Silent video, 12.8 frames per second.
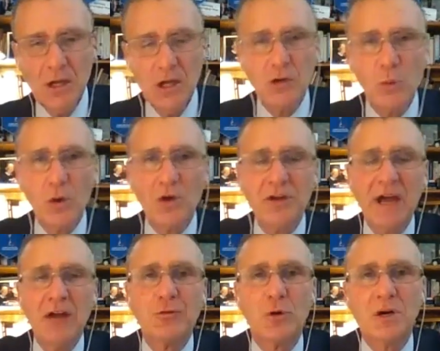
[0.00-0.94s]
The World
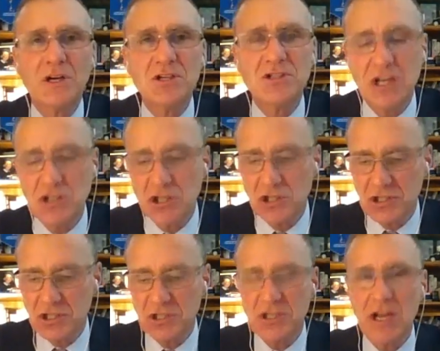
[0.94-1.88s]
Health Organization,
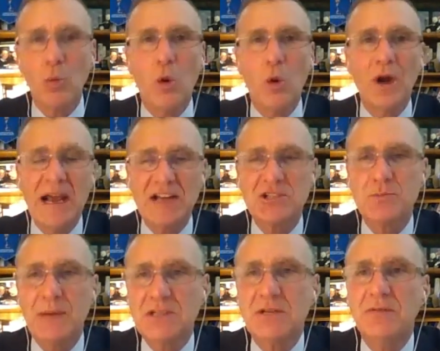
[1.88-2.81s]
just to take one
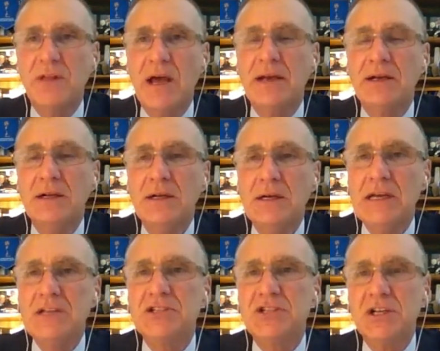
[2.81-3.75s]
aspect of that,
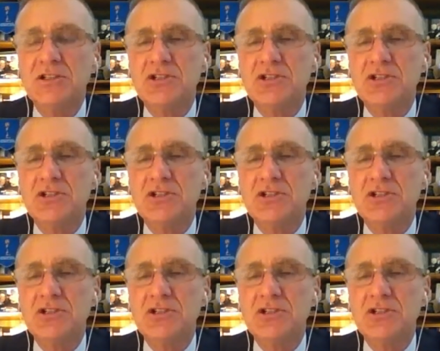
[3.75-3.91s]
has done